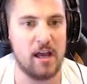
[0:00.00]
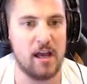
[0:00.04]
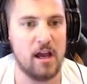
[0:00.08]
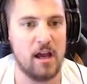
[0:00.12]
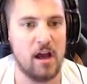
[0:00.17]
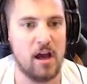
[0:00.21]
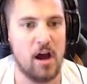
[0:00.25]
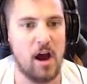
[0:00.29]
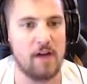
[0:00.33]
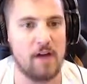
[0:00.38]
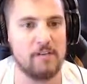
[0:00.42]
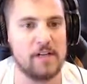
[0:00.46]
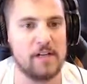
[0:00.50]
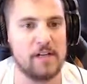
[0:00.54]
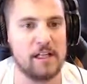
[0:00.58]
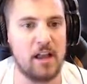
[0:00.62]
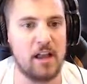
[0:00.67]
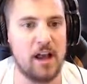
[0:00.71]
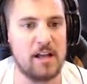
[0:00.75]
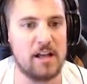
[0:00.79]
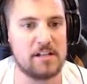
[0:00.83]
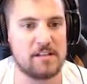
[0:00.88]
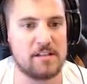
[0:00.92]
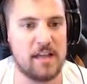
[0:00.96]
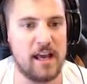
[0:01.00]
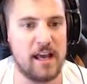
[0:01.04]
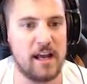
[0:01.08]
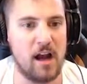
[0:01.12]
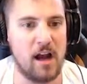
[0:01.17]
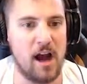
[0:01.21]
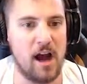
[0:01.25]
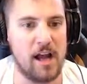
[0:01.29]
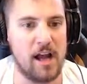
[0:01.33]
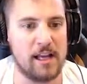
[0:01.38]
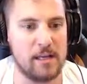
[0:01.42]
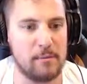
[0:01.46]
I realized that
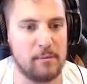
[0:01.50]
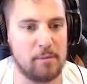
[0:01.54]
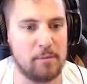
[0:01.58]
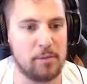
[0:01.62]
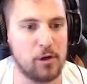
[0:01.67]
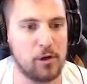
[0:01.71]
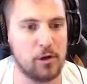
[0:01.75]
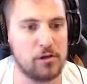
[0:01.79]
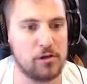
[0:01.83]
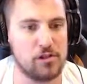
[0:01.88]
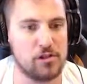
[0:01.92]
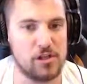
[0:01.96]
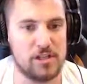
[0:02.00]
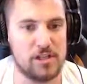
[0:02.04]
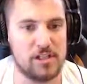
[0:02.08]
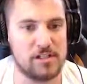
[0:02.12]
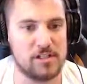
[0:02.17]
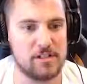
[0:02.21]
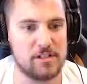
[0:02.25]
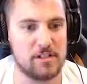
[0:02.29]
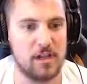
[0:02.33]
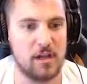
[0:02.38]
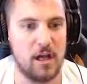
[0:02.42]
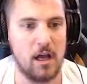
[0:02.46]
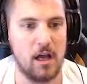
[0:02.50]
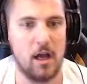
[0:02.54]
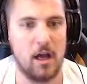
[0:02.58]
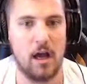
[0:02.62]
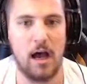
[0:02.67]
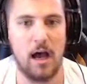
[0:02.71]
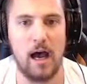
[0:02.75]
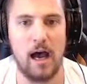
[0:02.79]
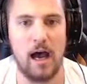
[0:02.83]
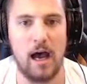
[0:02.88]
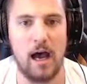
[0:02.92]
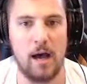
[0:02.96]
I can purchase
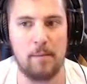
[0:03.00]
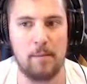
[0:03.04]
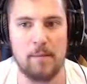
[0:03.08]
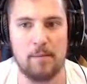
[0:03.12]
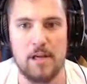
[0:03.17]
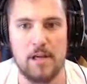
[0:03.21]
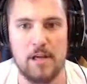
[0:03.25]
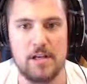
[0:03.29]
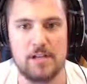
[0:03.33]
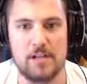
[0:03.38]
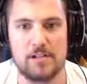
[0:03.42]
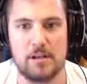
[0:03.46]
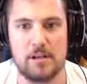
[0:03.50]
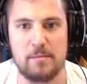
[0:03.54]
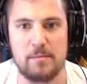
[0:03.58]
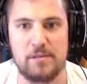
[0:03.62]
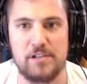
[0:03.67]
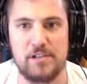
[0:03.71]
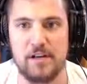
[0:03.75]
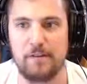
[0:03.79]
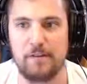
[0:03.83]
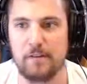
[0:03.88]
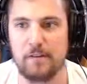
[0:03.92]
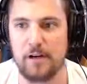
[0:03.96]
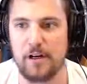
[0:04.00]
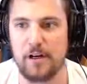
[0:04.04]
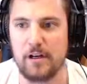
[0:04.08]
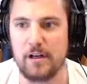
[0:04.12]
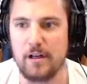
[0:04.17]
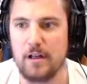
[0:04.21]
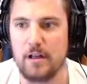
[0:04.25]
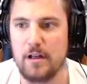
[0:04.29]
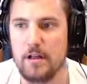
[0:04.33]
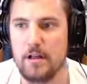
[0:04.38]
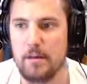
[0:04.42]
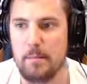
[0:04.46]
um, some different
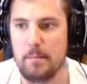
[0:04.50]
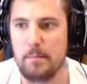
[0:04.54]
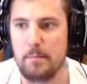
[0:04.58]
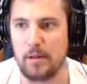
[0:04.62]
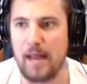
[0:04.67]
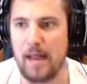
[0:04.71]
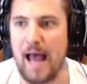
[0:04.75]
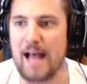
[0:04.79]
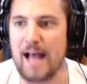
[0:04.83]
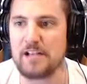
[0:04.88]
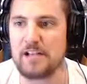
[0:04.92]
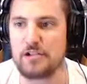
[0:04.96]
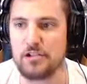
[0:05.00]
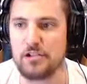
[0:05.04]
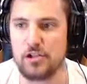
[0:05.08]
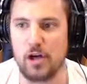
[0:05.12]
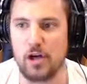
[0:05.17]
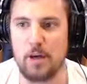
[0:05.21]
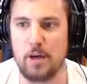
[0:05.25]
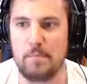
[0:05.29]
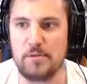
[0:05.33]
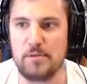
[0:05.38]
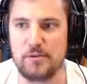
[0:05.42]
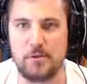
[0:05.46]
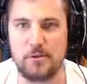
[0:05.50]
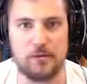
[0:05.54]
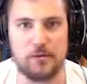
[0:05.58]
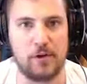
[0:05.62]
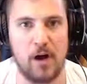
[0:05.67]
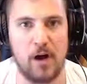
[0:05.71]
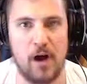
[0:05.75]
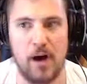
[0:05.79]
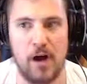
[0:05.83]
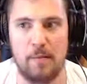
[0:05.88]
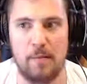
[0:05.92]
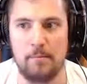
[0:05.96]
blast jumps
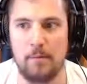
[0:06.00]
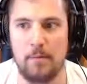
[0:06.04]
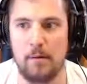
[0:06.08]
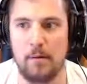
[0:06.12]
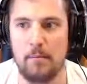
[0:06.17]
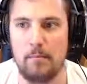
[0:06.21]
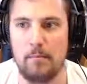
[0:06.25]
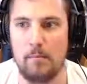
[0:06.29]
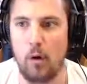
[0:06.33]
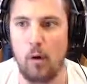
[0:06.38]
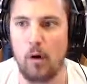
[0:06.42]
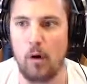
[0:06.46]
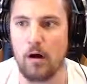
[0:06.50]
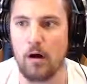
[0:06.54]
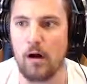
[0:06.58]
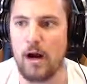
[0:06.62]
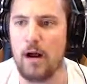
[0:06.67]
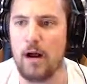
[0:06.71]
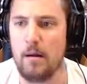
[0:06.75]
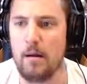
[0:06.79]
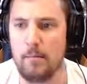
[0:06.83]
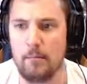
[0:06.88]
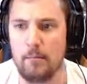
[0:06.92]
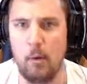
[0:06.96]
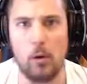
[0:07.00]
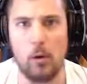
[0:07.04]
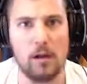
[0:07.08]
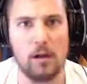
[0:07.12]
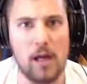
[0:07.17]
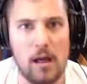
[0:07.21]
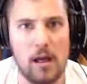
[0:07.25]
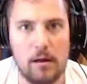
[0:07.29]
from Mora, Mola,